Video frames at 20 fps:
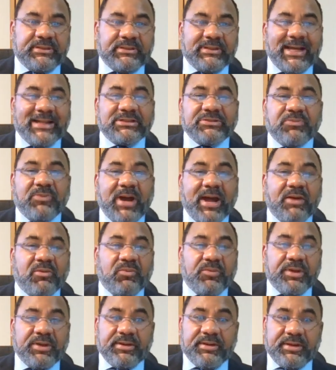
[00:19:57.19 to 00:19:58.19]
That's why
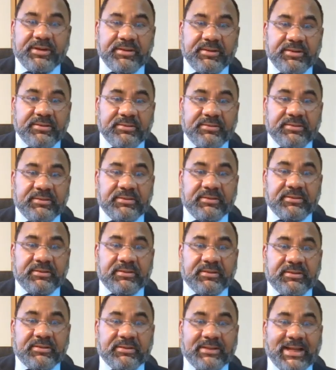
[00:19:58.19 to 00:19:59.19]
we're here.
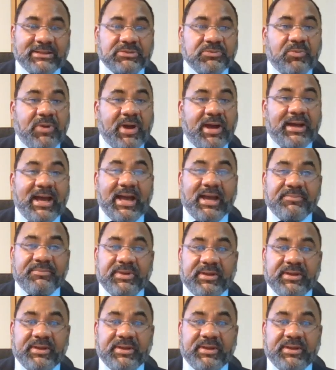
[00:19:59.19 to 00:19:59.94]
That's why I'm